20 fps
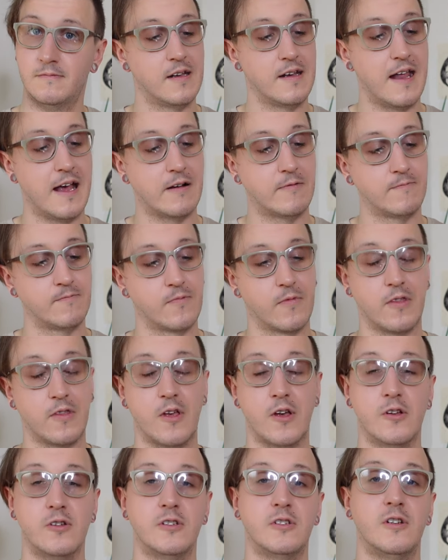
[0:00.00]
Now,
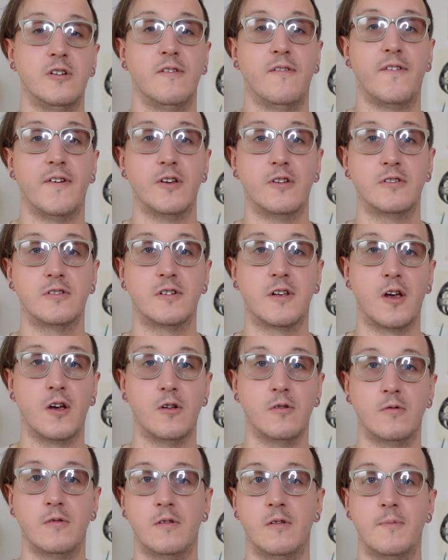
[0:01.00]
those two fills
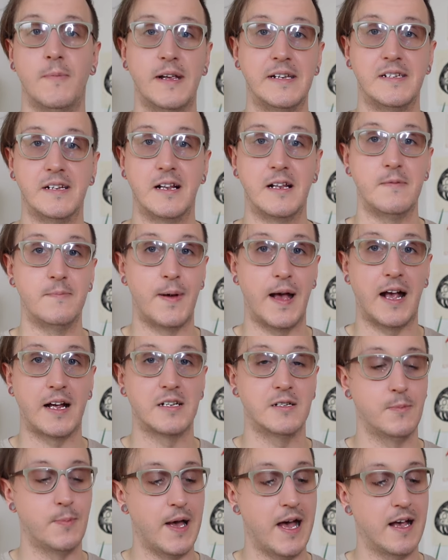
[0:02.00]
go basically back
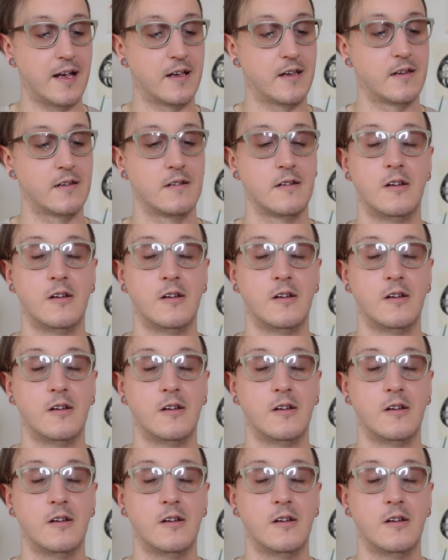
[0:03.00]
to back.